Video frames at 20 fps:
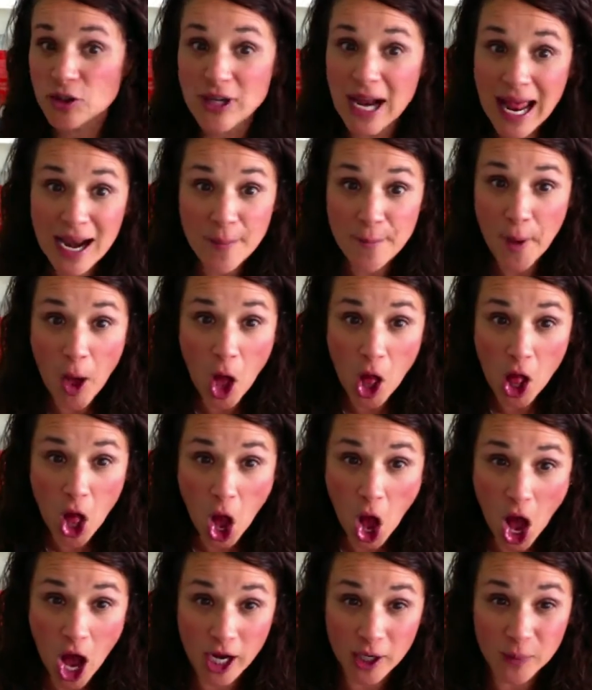they're not a ball
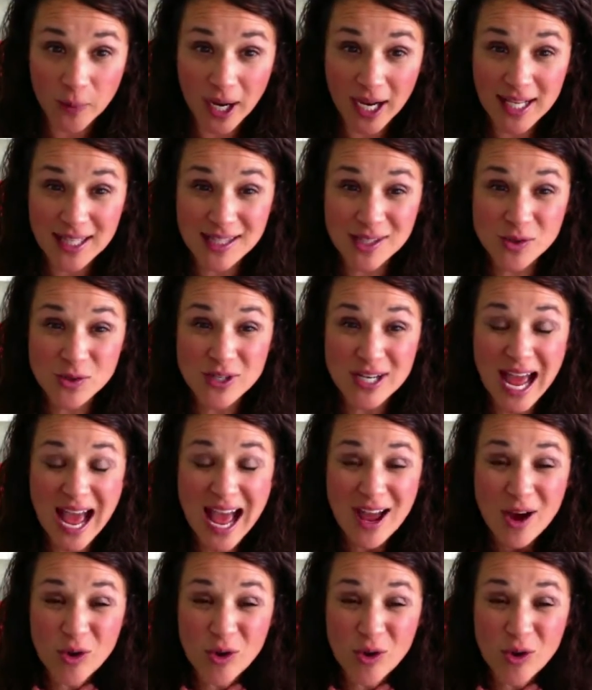hog, right? So not